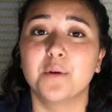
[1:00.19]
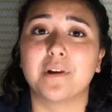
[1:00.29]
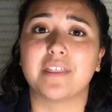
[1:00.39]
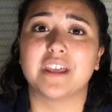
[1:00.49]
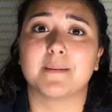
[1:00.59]

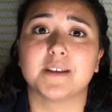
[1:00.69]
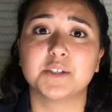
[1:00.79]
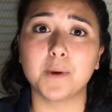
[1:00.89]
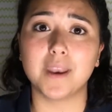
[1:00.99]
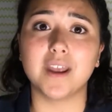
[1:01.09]
When I think about
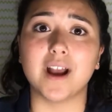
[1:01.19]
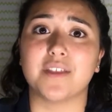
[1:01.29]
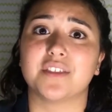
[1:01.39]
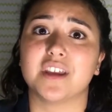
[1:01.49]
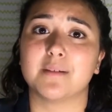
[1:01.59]
sweating, I
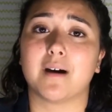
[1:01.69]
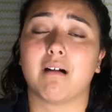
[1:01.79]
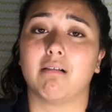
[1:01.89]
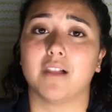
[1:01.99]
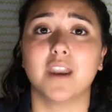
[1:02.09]
think about
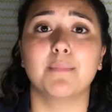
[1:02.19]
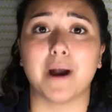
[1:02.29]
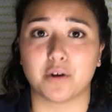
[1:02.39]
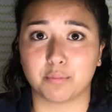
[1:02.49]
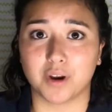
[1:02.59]
a lot of
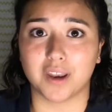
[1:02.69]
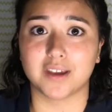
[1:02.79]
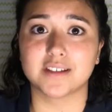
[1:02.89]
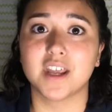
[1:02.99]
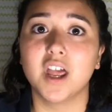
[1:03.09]
powder
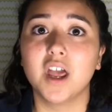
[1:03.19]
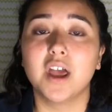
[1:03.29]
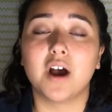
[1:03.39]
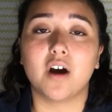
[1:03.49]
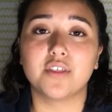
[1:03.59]
products.
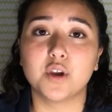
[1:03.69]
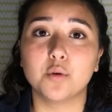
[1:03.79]
The